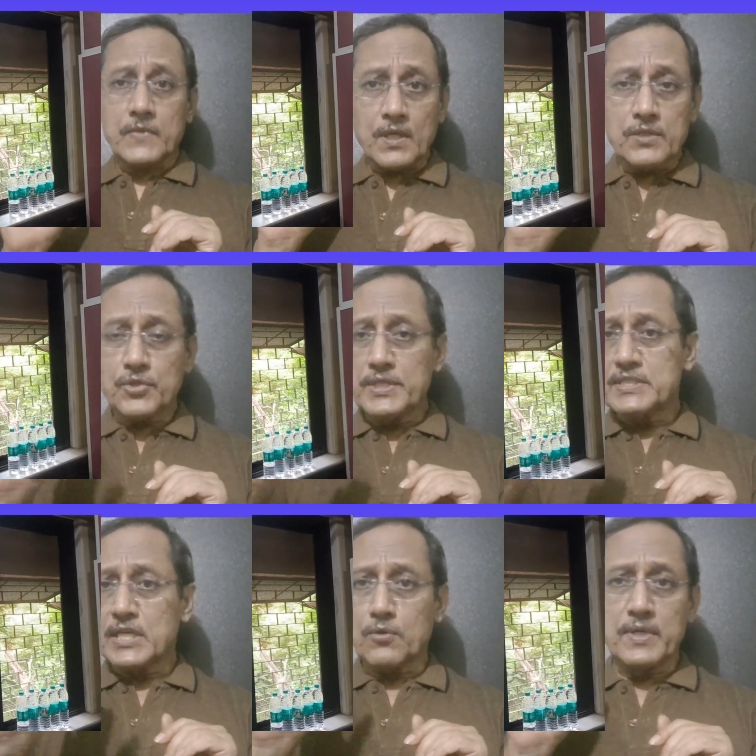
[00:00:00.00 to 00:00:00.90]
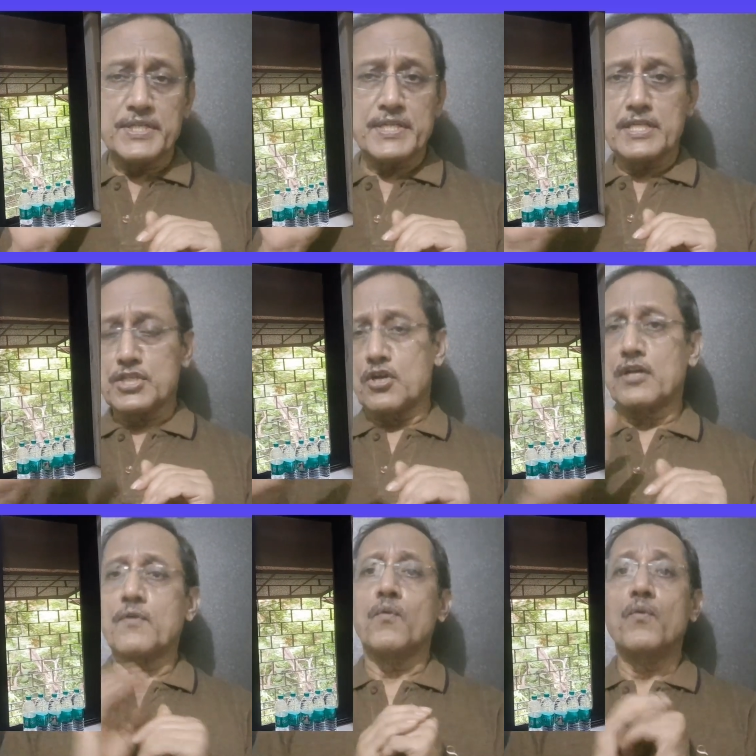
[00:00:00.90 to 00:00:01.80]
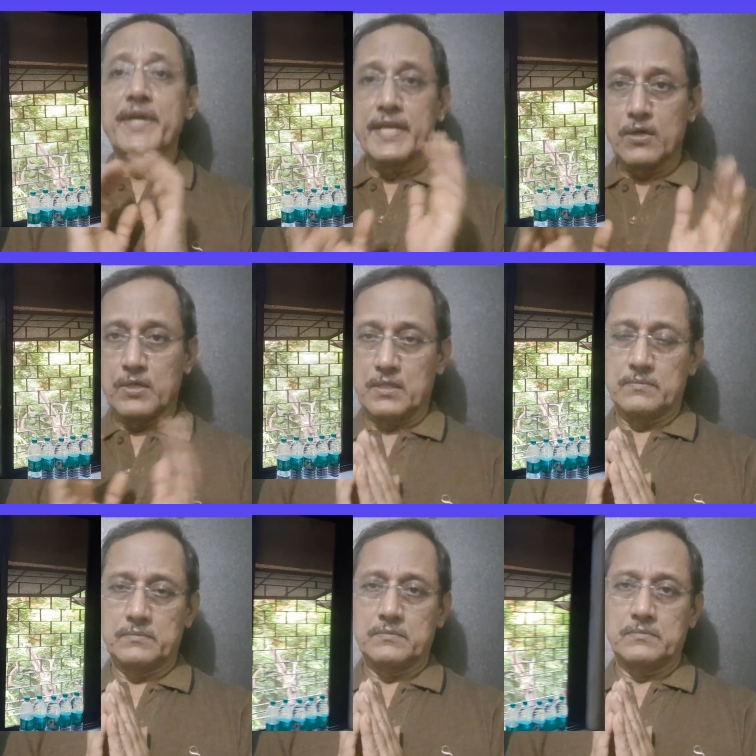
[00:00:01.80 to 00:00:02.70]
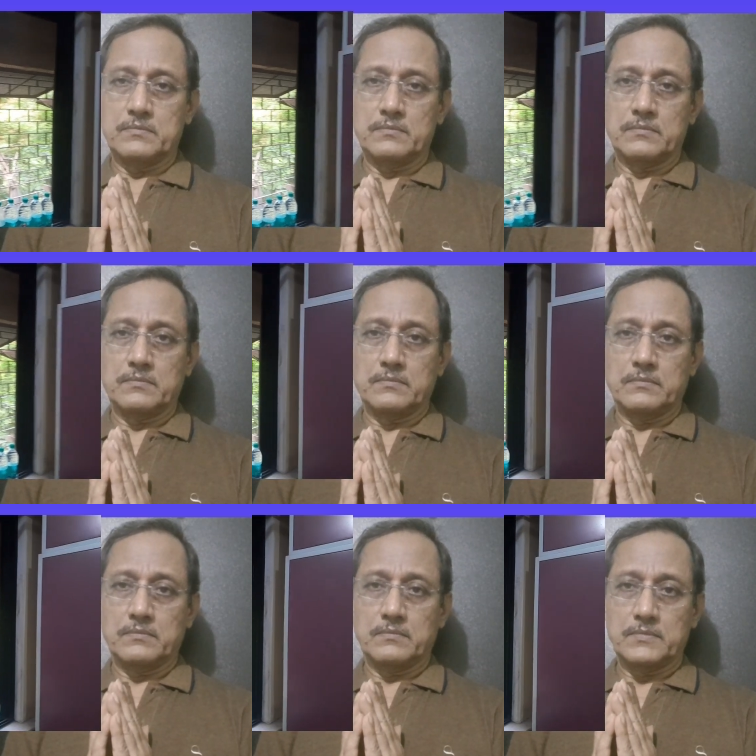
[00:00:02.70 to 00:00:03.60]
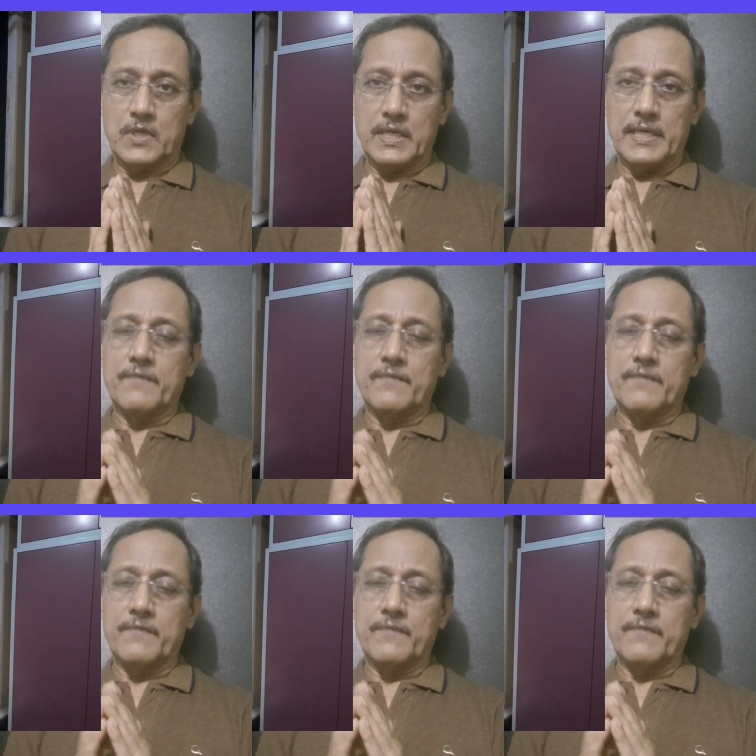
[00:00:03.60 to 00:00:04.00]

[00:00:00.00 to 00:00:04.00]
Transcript: so the circulation is not very good. Alright,